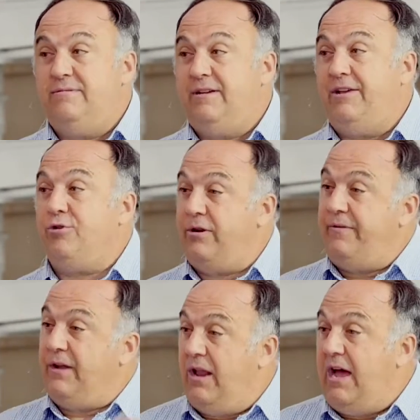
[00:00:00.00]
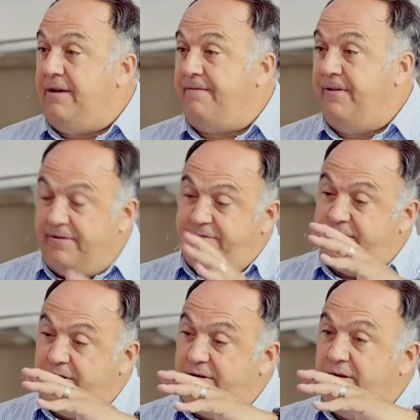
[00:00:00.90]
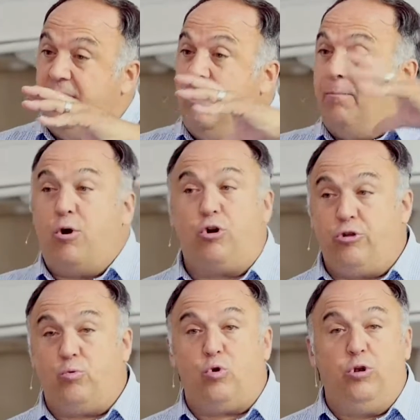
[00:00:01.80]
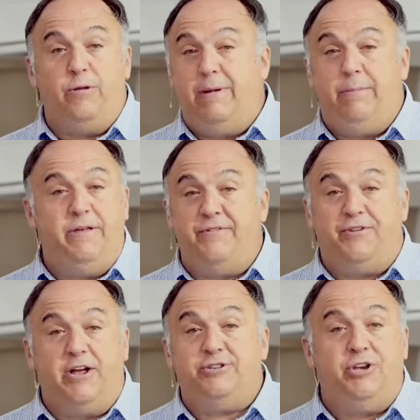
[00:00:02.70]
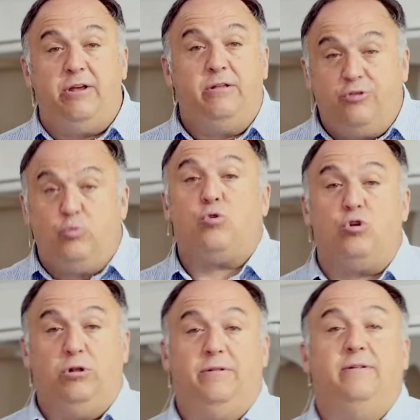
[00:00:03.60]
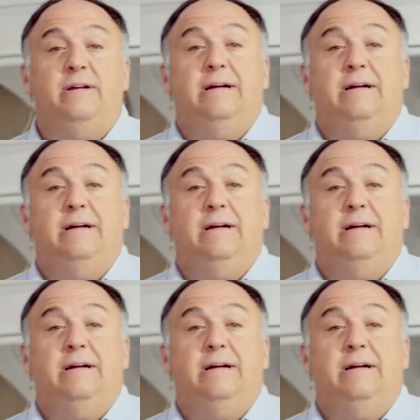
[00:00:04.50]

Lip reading: and you're living a life, and it's in a part of the world that maybe isn't touching the world.